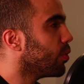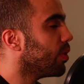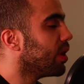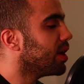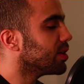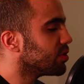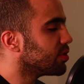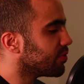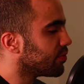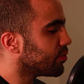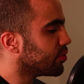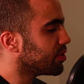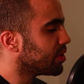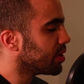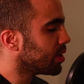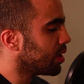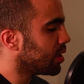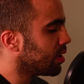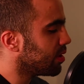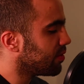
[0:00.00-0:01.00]
Well, actually 14
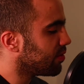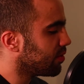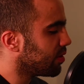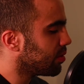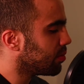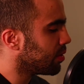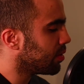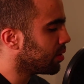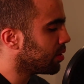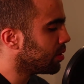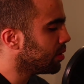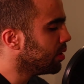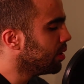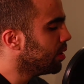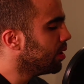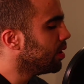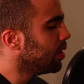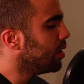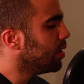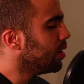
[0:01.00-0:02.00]
I left Lebanon
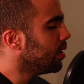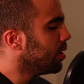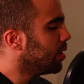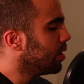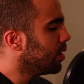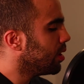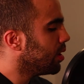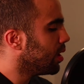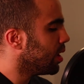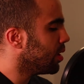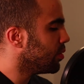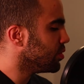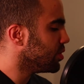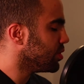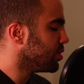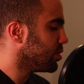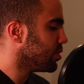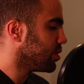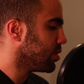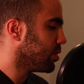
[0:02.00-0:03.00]
and I
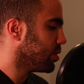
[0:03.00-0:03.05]
was